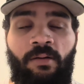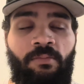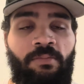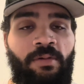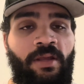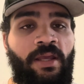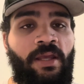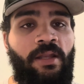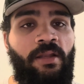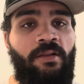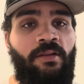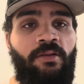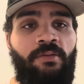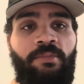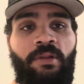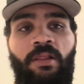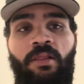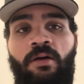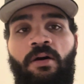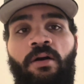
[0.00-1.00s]
I'm getting a little
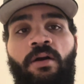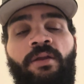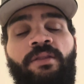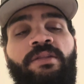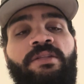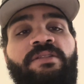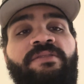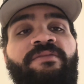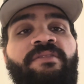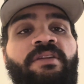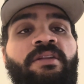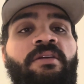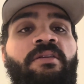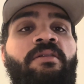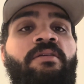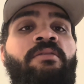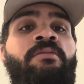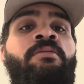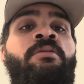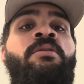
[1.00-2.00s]
bit long on this
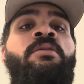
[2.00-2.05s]
video.